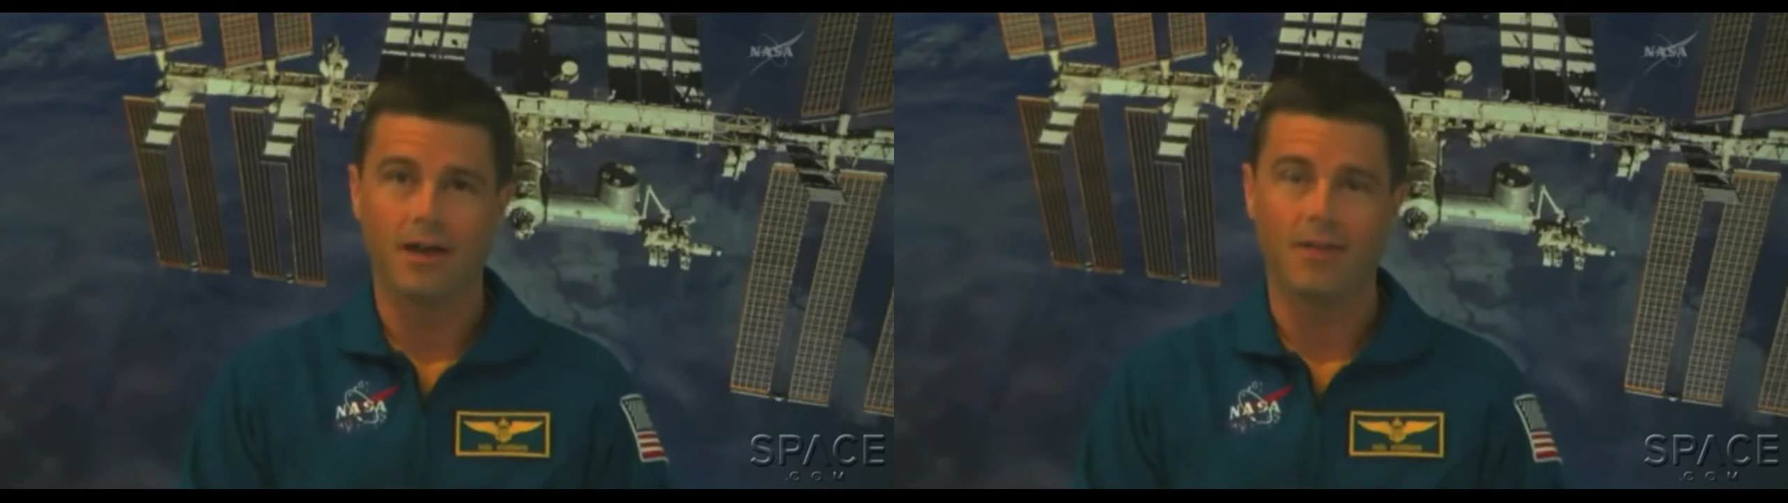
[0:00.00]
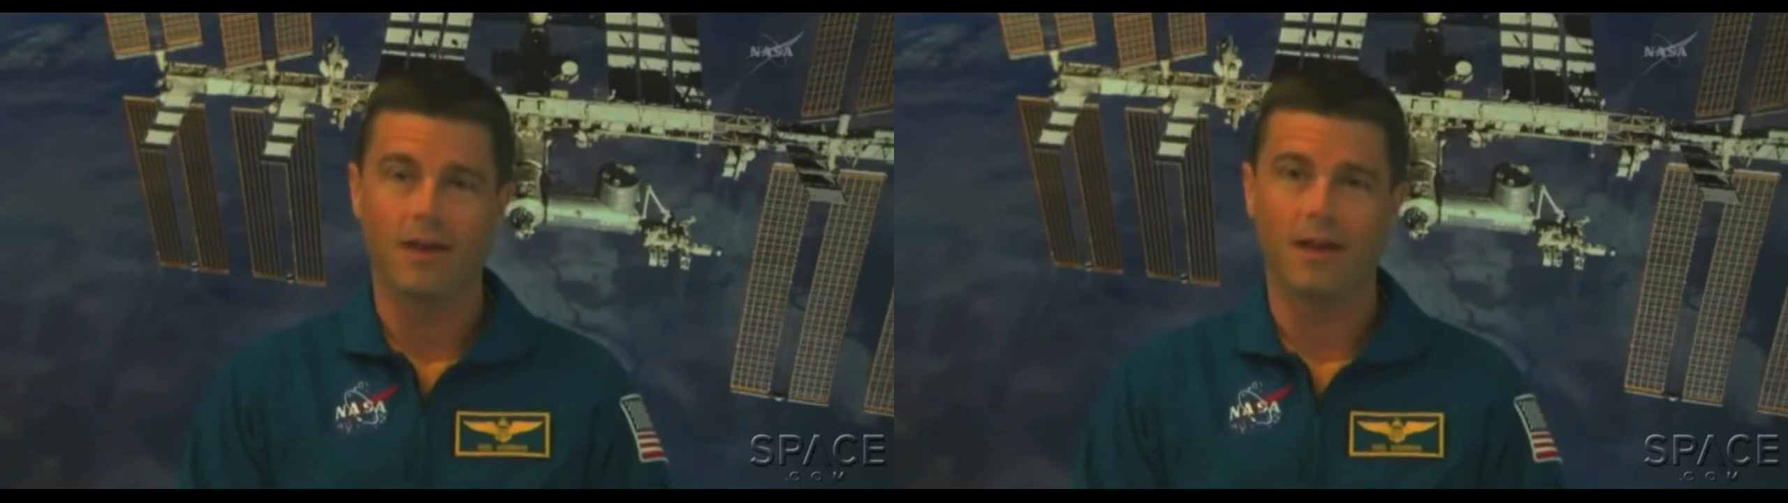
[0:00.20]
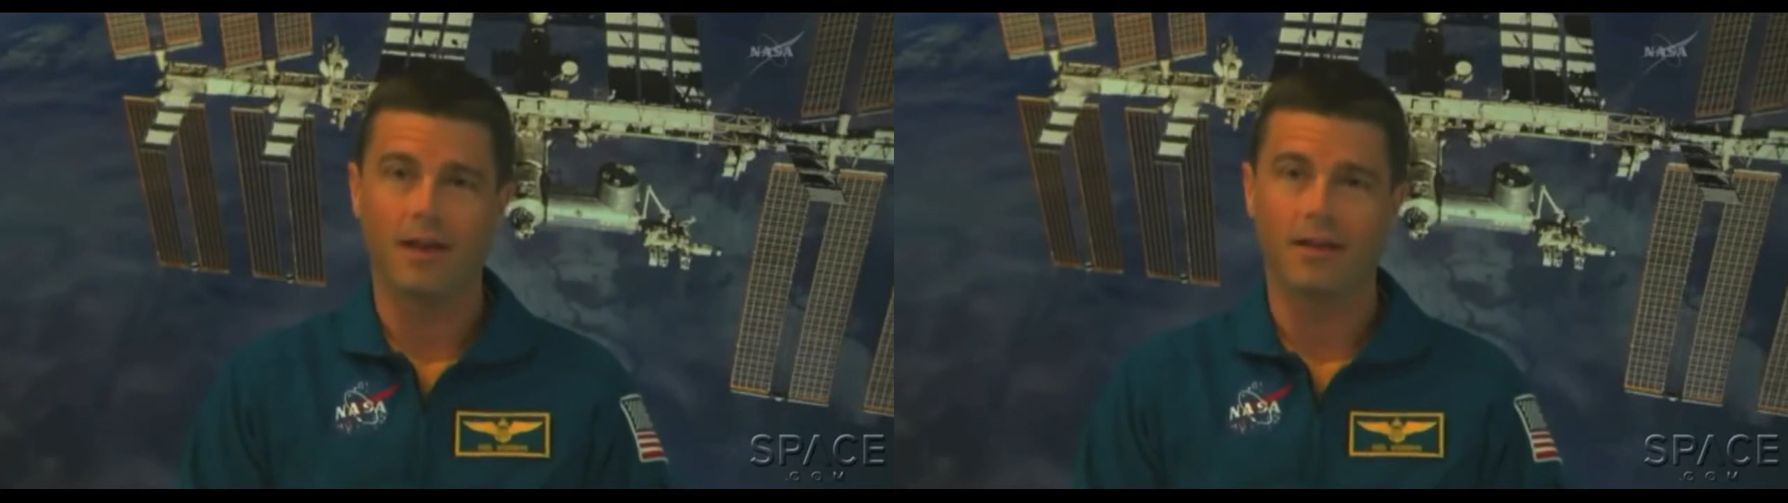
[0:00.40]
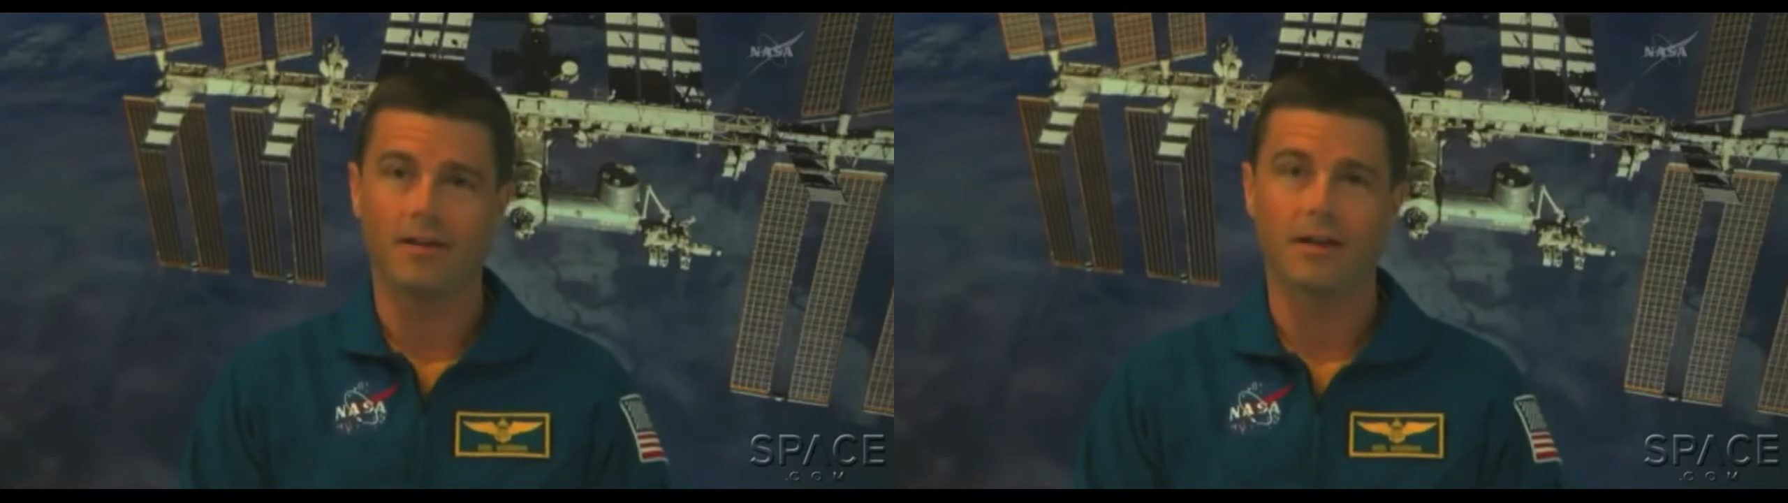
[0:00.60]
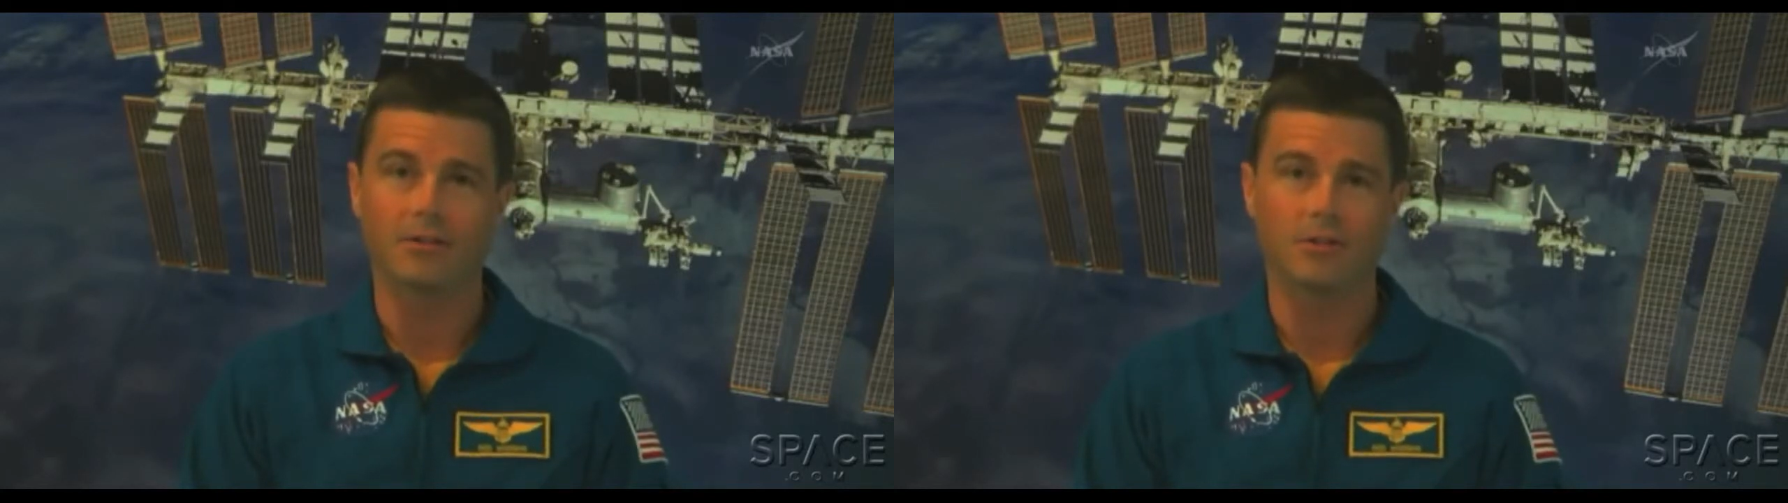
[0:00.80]
And
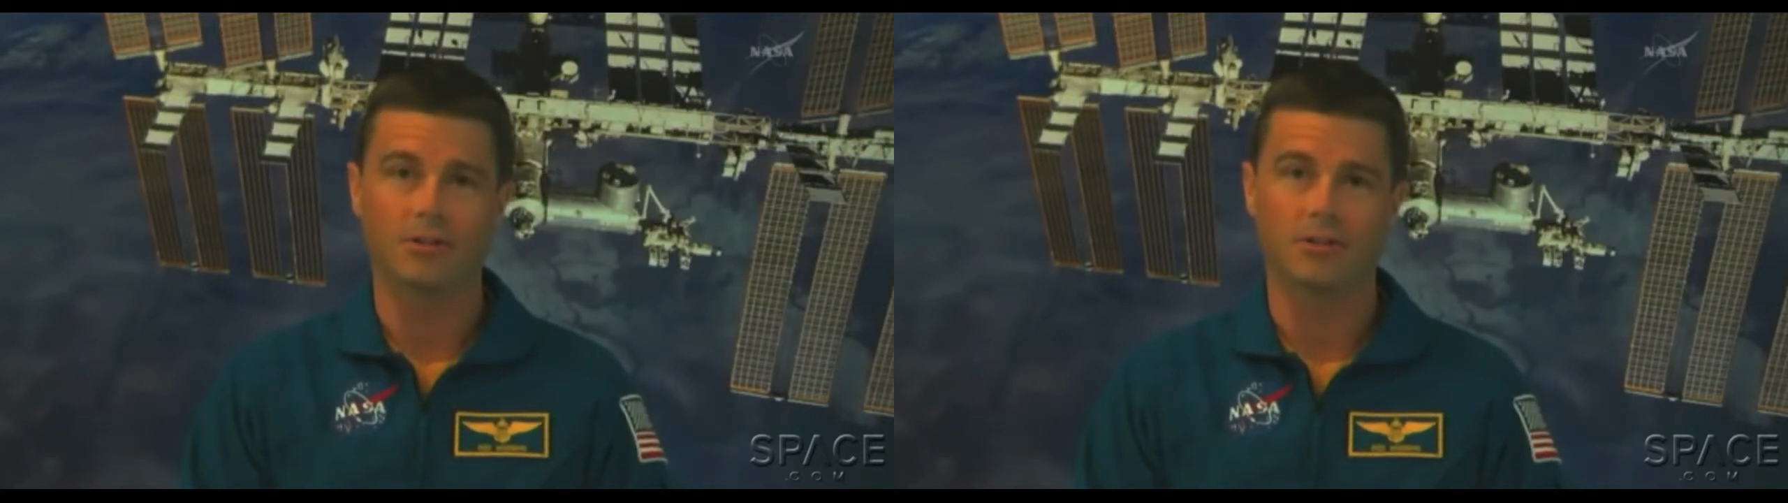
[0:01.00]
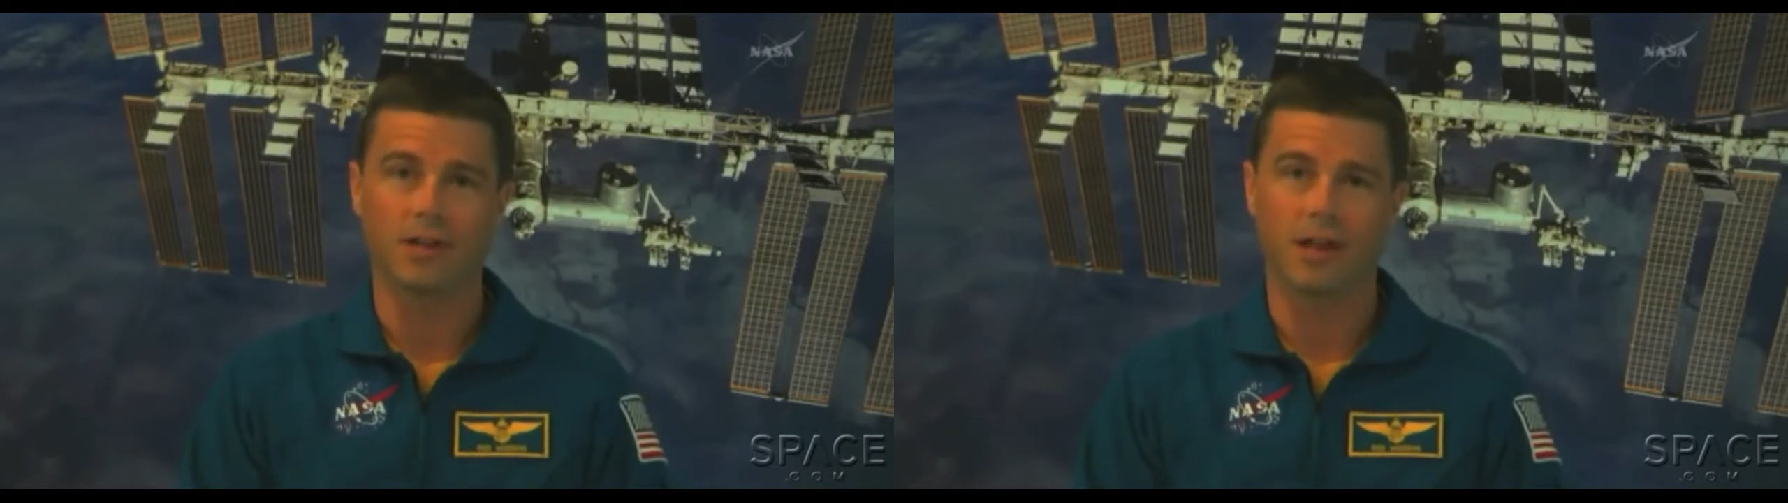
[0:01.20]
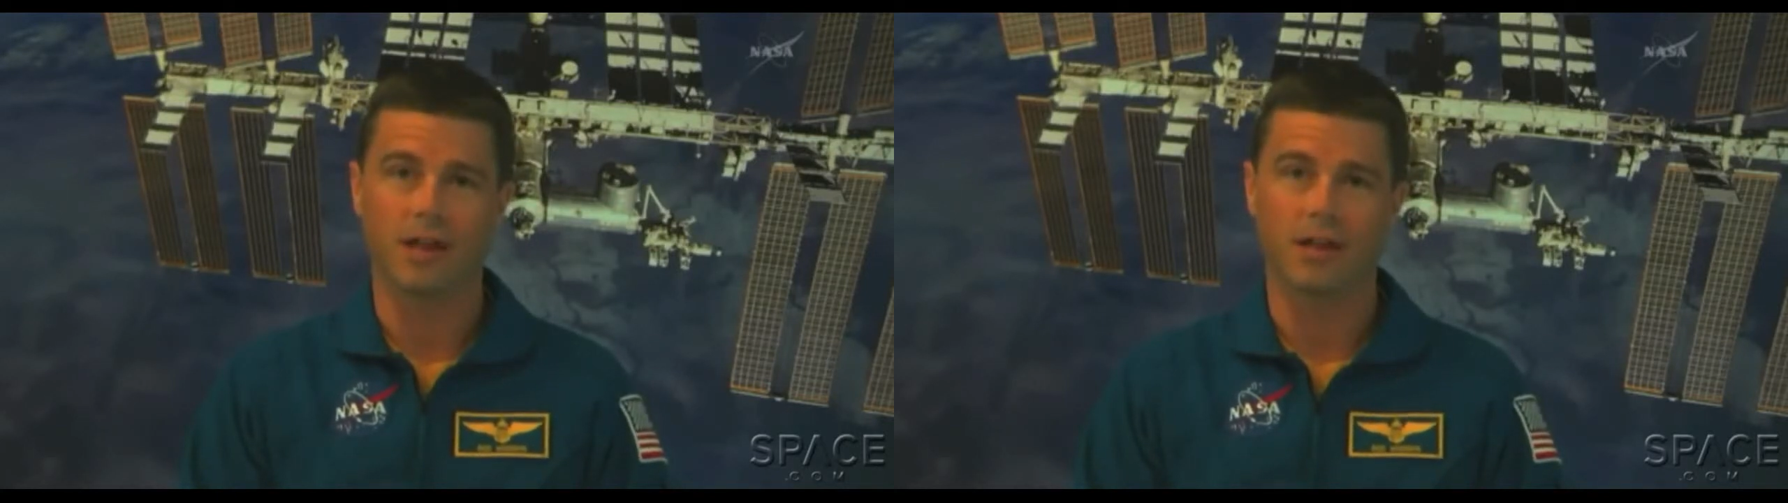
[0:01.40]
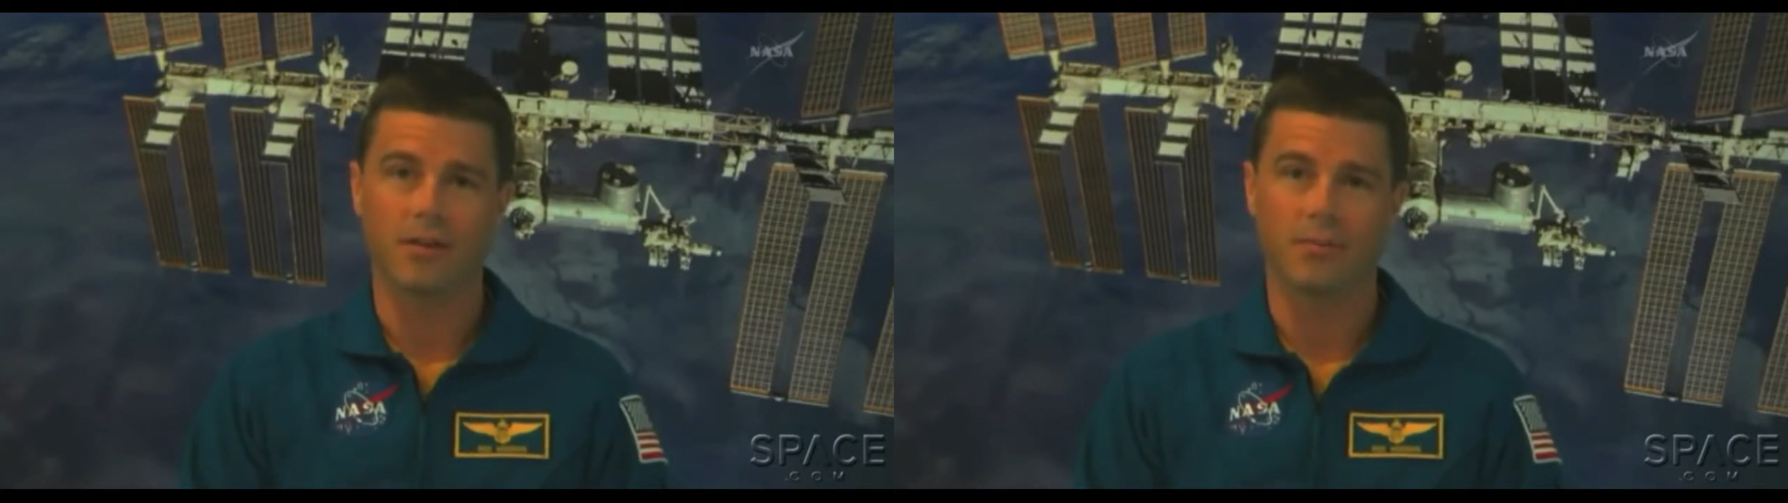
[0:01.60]
then next Thursday,